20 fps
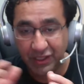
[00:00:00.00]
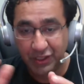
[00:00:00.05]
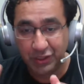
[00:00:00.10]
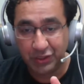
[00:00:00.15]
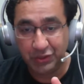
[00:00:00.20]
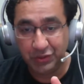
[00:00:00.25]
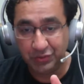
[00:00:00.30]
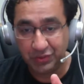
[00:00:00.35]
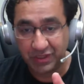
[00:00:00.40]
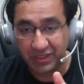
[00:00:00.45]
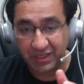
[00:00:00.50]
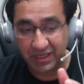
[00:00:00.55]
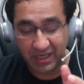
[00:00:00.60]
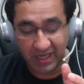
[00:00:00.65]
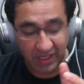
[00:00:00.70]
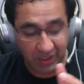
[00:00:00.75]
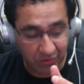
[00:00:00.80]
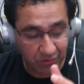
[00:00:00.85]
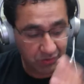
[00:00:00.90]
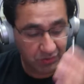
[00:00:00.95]
you can
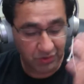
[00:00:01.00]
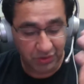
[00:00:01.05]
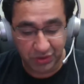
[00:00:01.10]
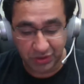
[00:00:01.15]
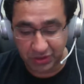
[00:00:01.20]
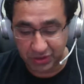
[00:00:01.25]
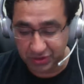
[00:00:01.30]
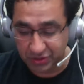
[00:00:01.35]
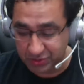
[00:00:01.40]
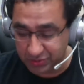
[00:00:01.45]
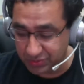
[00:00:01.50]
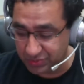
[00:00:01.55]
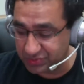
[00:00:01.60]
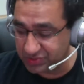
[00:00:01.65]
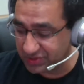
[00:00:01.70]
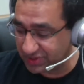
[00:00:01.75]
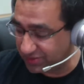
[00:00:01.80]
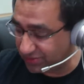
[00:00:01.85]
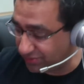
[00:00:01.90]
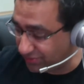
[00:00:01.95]
now
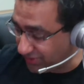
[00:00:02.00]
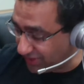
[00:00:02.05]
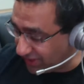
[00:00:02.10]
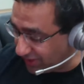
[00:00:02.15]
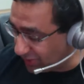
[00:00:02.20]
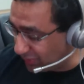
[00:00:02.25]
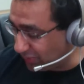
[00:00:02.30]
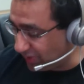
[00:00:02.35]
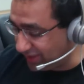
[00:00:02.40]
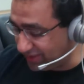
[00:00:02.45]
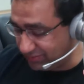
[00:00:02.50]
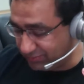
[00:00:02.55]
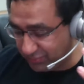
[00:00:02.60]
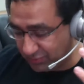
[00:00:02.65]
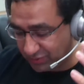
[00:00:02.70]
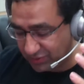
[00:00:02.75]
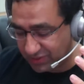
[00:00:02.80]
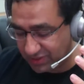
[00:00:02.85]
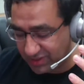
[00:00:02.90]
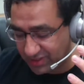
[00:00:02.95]
use a real
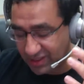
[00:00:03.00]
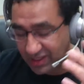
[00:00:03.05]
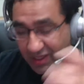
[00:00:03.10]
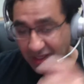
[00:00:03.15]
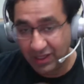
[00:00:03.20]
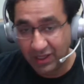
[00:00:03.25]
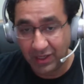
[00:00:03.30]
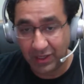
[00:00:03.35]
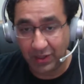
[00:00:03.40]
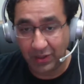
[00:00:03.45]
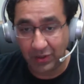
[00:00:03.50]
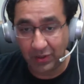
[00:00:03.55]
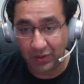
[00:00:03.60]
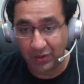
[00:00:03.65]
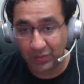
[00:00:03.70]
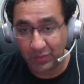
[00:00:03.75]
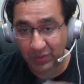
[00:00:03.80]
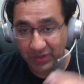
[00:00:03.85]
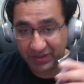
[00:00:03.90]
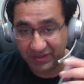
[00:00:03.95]
whiteboard
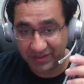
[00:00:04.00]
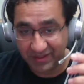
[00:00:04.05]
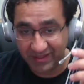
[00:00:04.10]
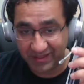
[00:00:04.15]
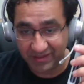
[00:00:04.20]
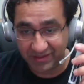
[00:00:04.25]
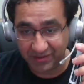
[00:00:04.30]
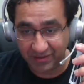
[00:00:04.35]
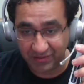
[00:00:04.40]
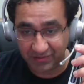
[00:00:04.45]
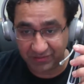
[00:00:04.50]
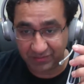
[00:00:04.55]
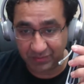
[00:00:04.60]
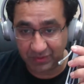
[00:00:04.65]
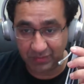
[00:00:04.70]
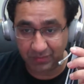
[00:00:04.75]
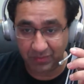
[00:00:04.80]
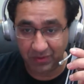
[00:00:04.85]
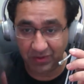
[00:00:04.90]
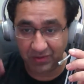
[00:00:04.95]
along with an
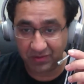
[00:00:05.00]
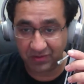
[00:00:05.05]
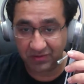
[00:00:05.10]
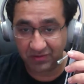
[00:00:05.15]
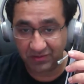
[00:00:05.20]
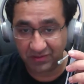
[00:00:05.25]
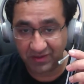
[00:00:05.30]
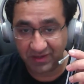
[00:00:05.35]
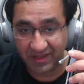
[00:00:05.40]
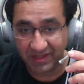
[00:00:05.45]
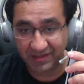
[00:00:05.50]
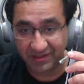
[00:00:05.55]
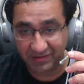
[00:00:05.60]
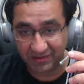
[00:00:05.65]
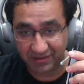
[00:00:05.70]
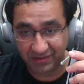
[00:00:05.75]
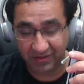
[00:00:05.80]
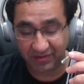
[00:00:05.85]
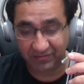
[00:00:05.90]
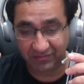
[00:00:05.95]
erasable marker and an
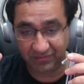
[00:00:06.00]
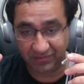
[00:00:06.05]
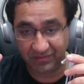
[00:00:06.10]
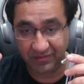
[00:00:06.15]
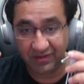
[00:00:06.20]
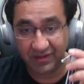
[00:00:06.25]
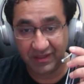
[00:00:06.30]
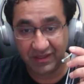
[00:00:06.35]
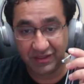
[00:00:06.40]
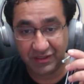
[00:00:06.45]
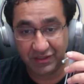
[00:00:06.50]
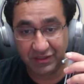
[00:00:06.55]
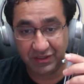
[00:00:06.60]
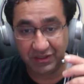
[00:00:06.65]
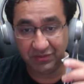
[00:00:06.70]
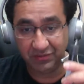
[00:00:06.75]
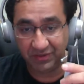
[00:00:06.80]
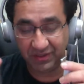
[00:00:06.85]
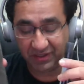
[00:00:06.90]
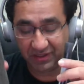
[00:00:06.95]
eraser
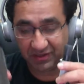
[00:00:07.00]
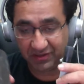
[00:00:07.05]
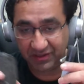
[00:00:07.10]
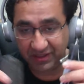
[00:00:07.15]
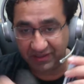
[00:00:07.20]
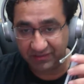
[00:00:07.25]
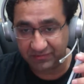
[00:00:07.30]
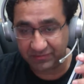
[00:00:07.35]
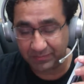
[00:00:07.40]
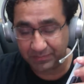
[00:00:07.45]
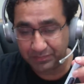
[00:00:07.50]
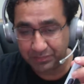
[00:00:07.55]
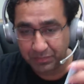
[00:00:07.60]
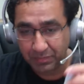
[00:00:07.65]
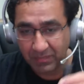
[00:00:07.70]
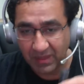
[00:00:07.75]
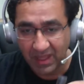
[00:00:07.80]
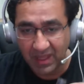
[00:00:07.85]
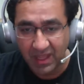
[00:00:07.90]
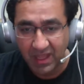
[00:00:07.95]
during your test.
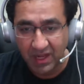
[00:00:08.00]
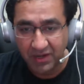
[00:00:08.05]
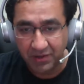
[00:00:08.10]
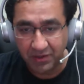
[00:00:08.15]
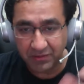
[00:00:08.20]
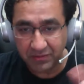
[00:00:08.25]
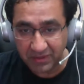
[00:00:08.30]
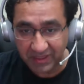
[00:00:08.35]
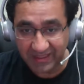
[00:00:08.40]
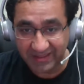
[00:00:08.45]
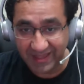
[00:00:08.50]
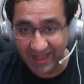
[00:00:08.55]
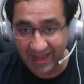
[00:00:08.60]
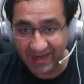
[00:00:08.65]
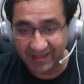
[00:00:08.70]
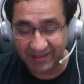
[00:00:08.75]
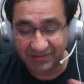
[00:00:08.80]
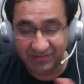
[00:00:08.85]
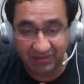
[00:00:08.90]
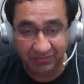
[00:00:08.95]
Not only
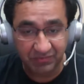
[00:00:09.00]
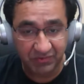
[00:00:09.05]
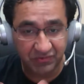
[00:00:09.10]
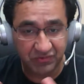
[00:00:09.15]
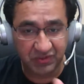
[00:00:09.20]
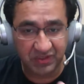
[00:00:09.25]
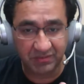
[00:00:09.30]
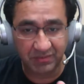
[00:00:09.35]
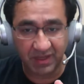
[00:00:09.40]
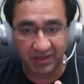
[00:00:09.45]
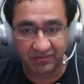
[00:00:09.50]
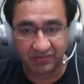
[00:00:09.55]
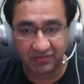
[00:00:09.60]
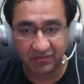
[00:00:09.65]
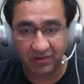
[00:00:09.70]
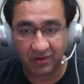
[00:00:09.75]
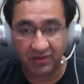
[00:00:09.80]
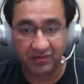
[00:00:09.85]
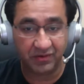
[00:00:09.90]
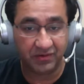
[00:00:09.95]
that, it seems the GMAT's
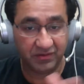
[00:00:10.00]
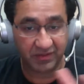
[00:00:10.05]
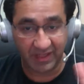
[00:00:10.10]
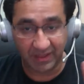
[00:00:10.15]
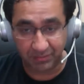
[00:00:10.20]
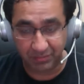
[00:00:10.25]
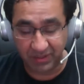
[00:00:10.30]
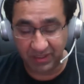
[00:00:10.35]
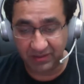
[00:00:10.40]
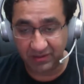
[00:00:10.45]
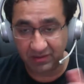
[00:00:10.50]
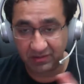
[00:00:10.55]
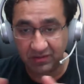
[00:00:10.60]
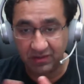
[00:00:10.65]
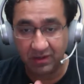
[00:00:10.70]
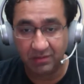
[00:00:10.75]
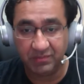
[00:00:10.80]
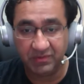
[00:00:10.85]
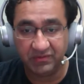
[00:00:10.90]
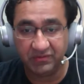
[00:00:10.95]
gone, or the
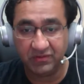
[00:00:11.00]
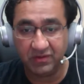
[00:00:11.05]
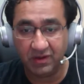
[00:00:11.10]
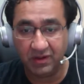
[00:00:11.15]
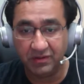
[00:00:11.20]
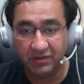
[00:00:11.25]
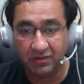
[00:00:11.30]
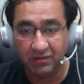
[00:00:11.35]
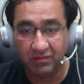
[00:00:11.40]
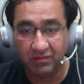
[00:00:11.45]
MBA.com has gone